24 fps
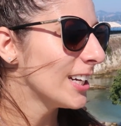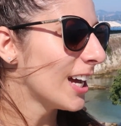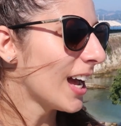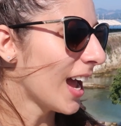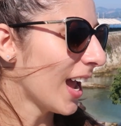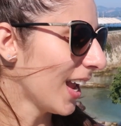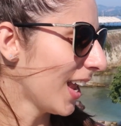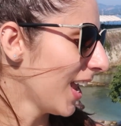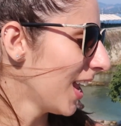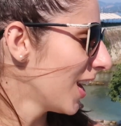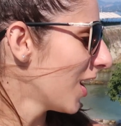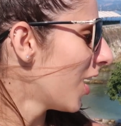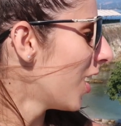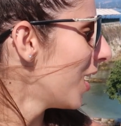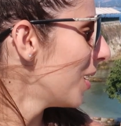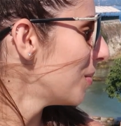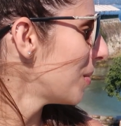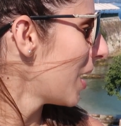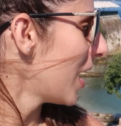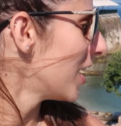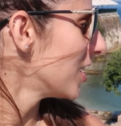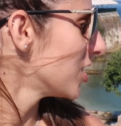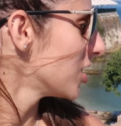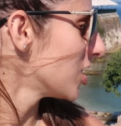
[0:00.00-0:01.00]
I cannot
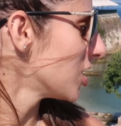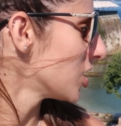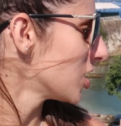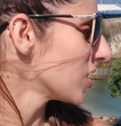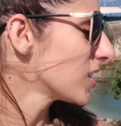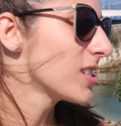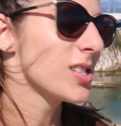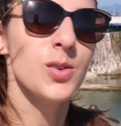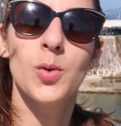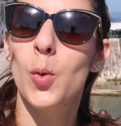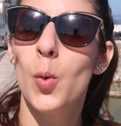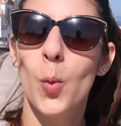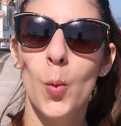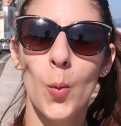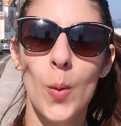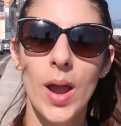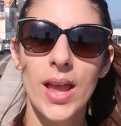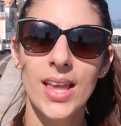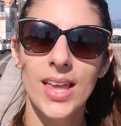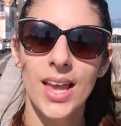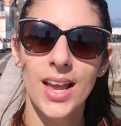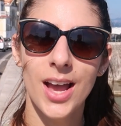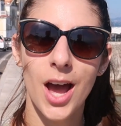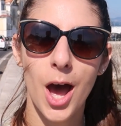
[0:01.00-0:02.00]
imagine just
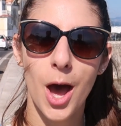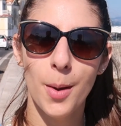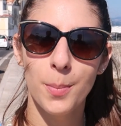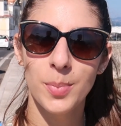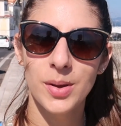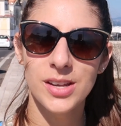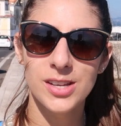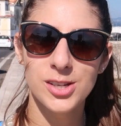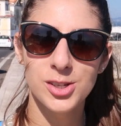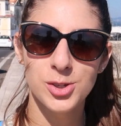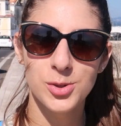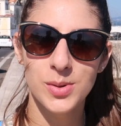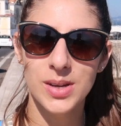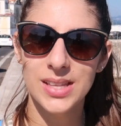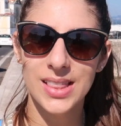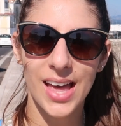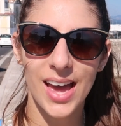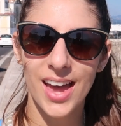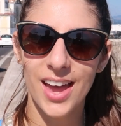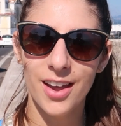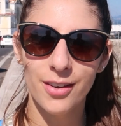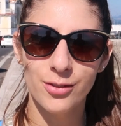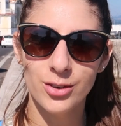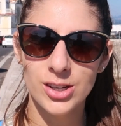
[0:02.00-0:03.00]
waking up and doing
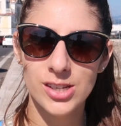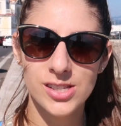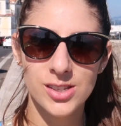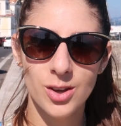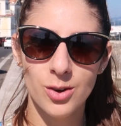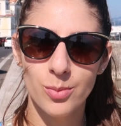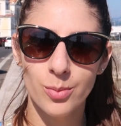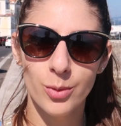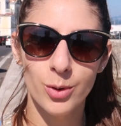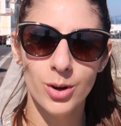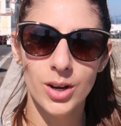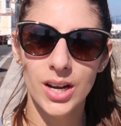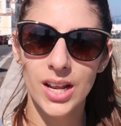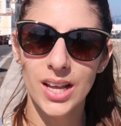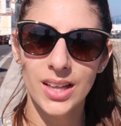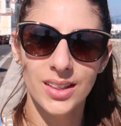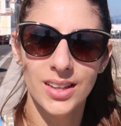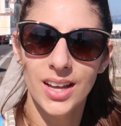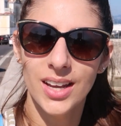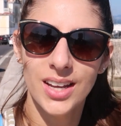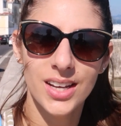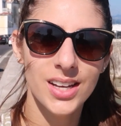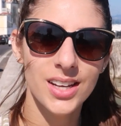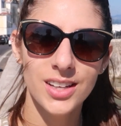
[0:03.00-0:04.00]
that every single morning.
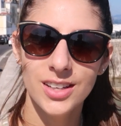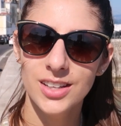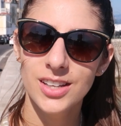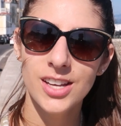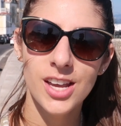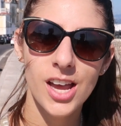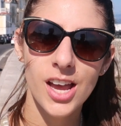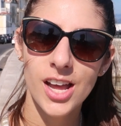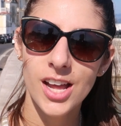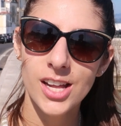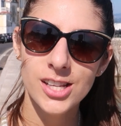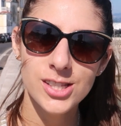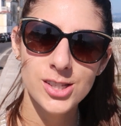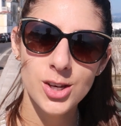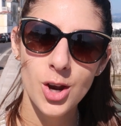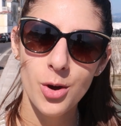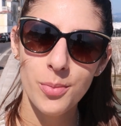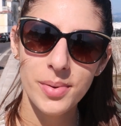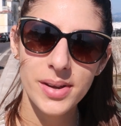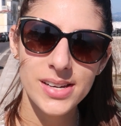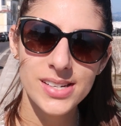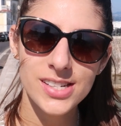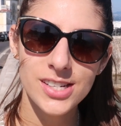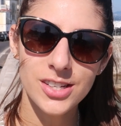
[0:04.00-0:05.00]
Like, it's
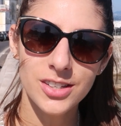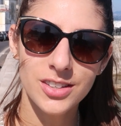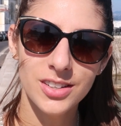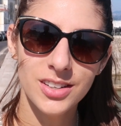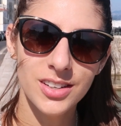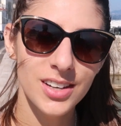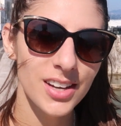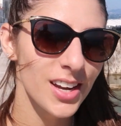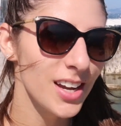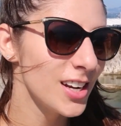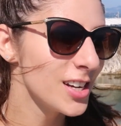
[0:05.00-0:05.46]
no big deal.